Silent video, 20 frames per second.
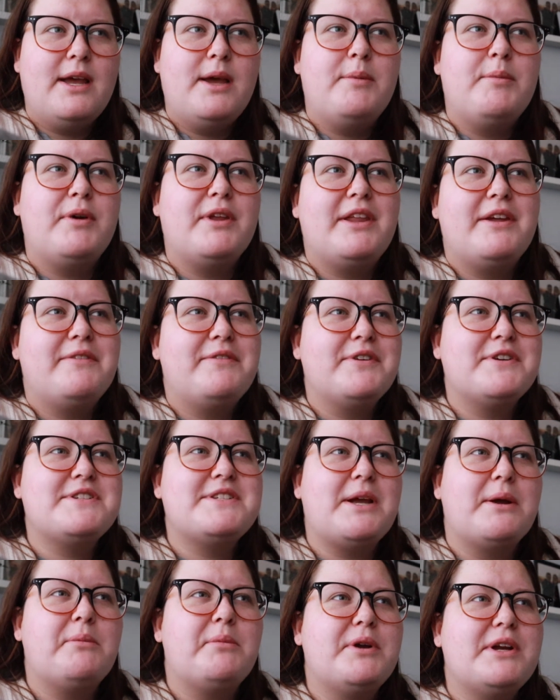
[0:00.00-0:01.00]
But then for
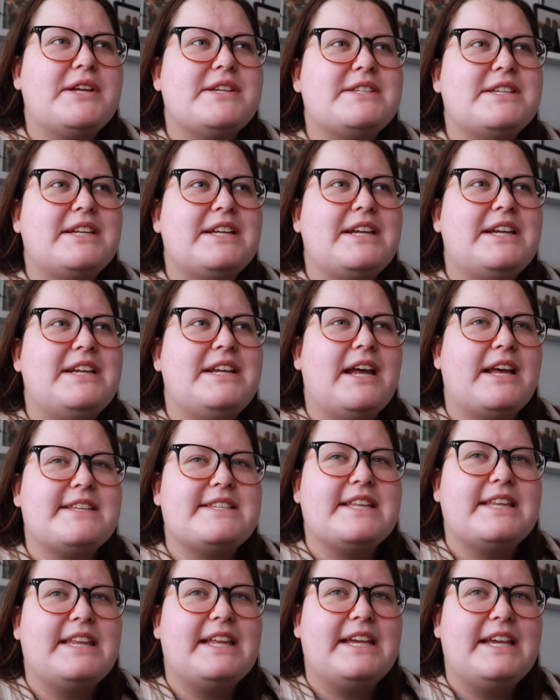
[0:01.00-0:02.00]
some reason, he
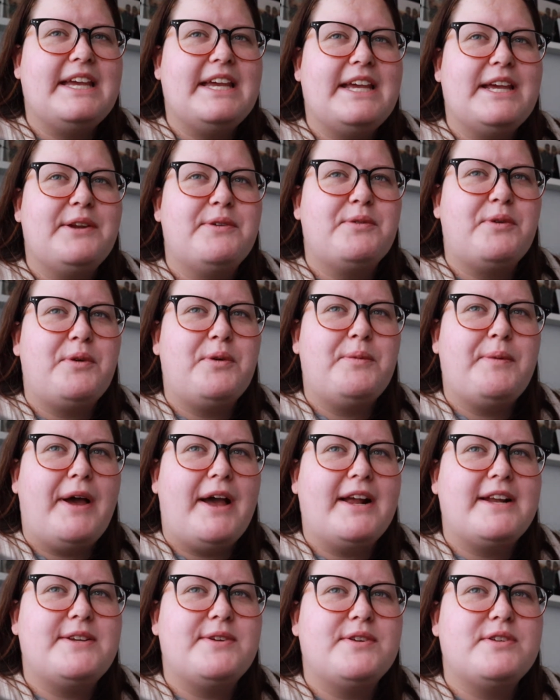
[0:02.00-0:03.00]
doesn't think he can roll
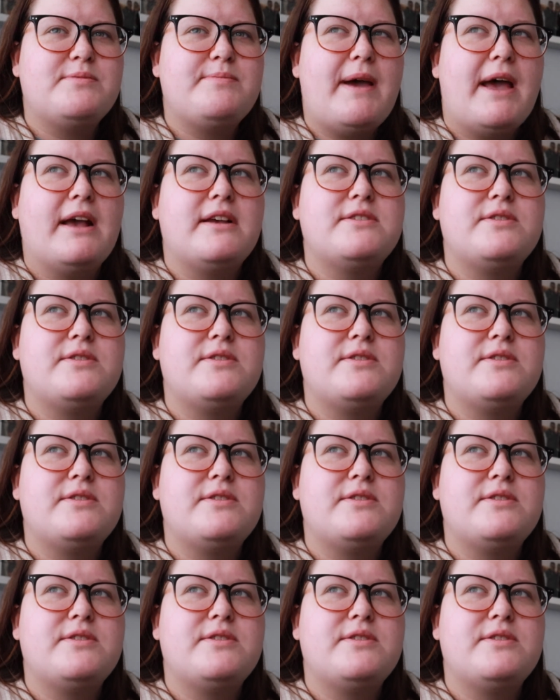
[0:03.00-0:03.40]
back to his back,